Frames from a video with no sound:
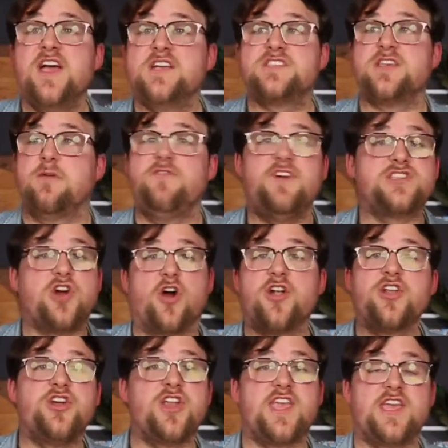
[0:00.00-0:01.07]
Some of us
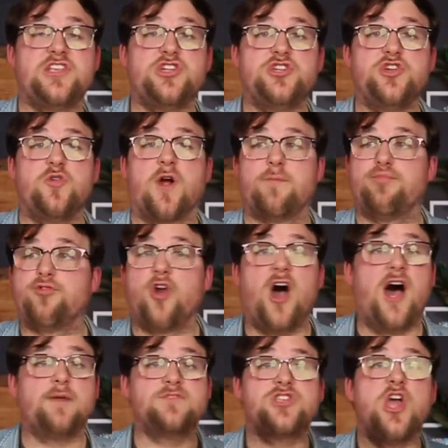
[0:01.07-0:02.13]
aren't going to get to do our
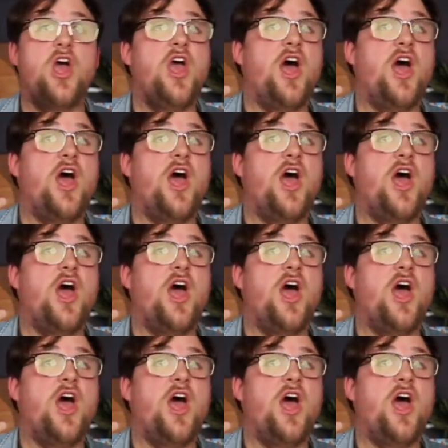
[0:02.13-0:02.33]
proms.